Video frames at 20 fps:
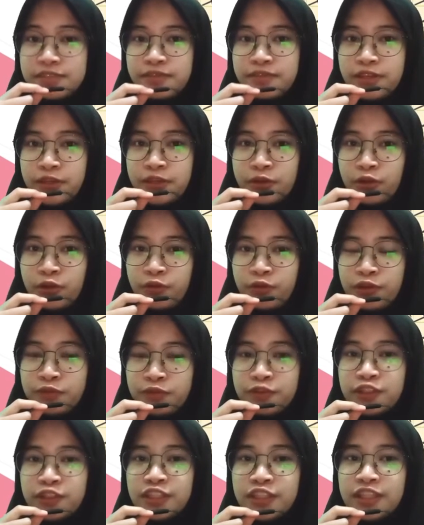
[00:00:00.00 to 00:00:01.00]
video we
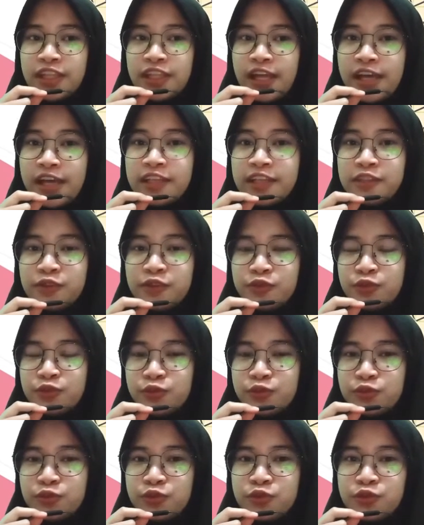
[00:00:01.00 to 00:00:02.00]
would like
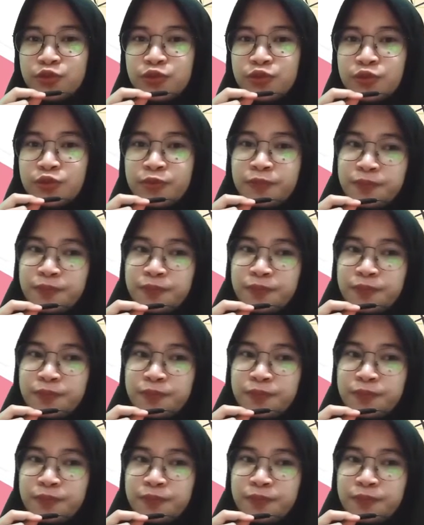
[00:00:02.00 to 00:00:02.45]
to